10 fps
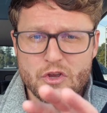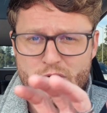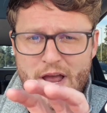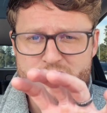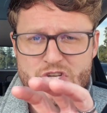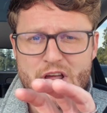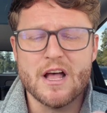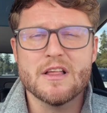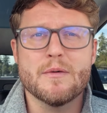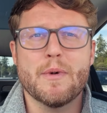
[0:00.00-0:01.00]
your
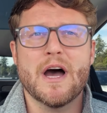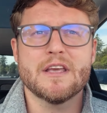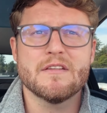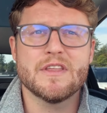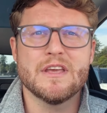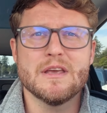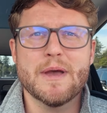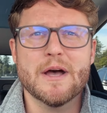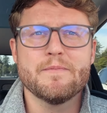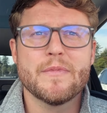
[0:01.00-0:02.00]
rationale in the body of the
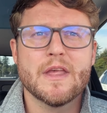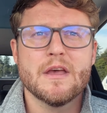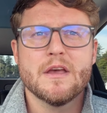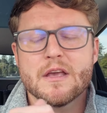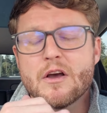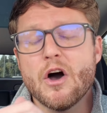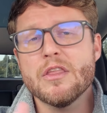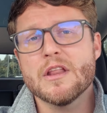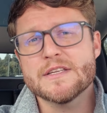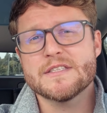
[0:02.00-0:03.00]
email, call
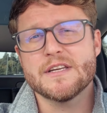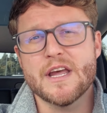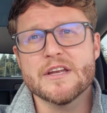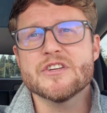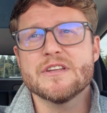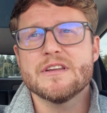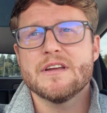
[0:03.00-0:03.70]
the listing agent,